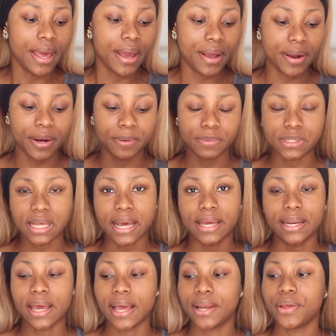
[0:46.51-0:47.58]
herbs
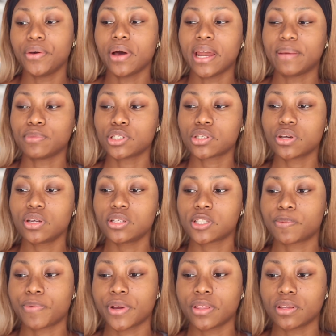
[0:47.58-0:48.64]
and aloe, and I'm just going to
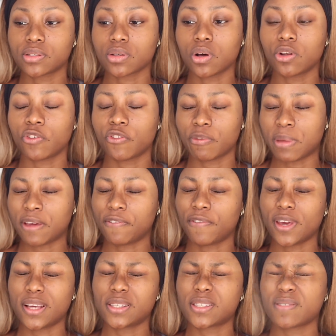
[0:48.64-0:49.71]
spray this all over my
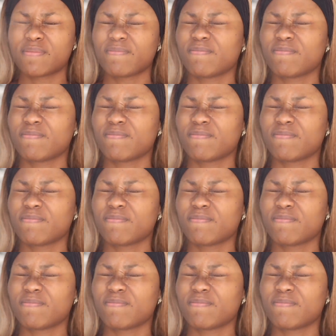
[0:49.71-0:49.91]
face.